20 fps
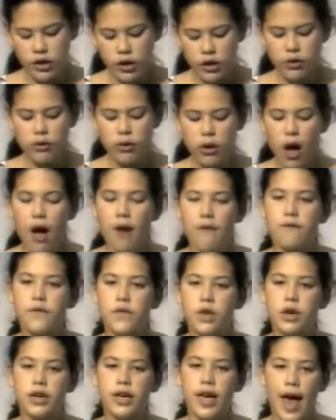Do not
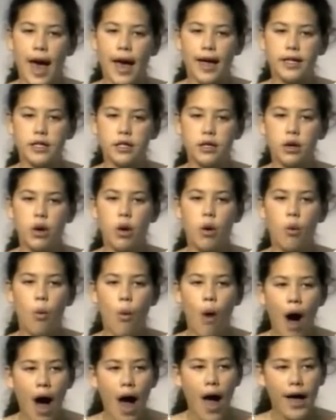forget
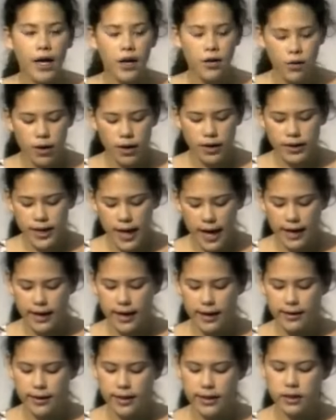why you are
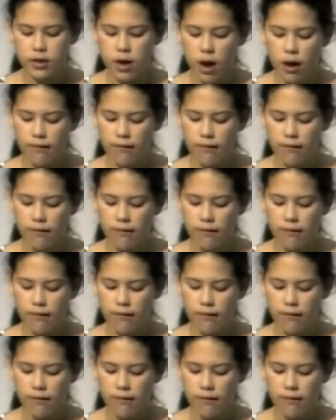attending these